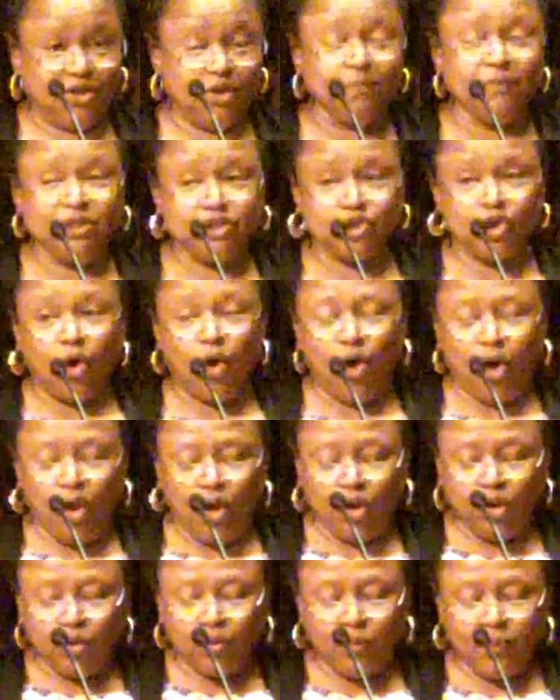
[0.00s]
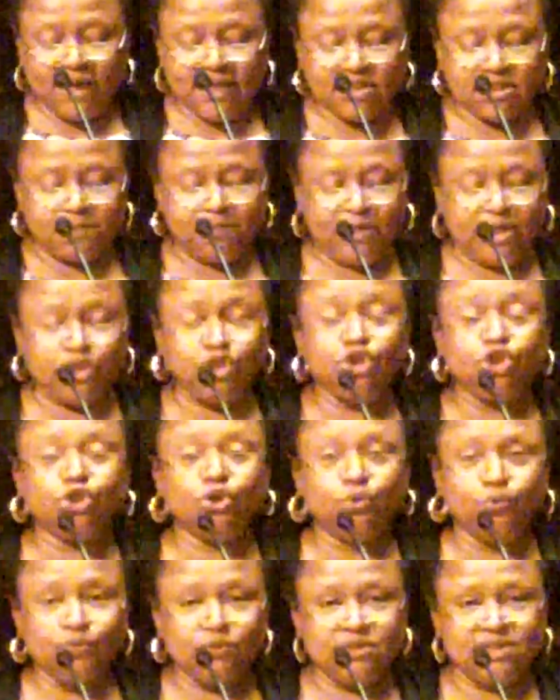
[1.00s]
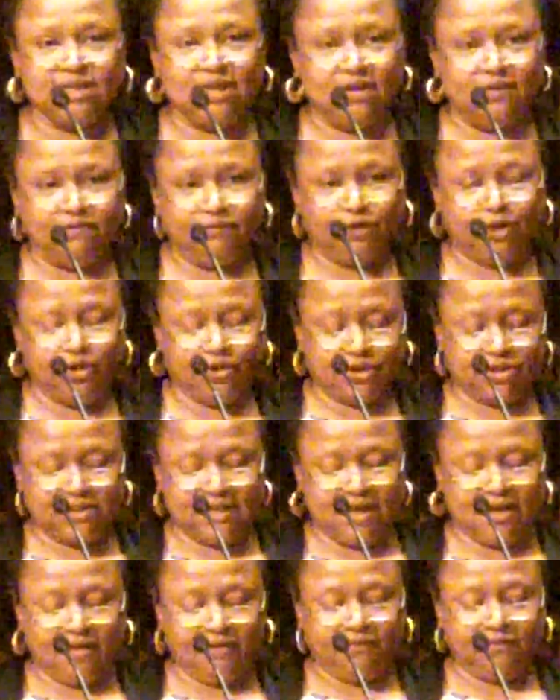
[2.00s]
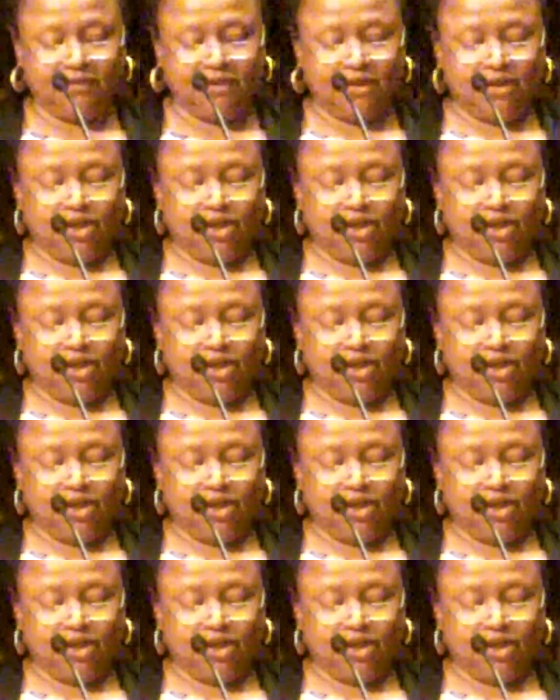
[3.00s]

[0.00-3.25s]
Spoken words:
You must always be choosing for yourself.